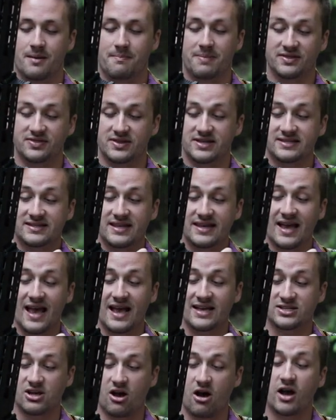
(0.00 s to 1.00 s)
But this thing
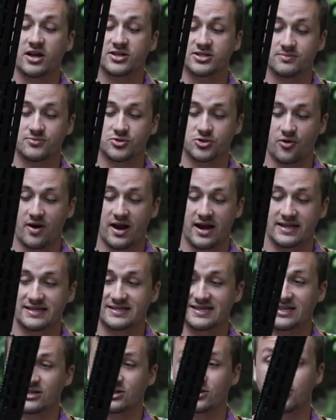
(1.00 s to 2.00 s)
has awesome
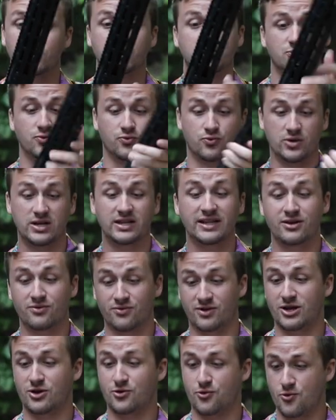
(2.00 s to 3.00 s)
trades. It looks really,
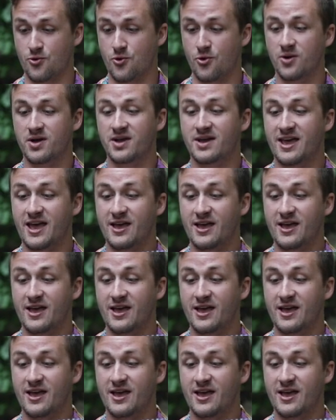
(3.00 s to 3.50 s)
really cool.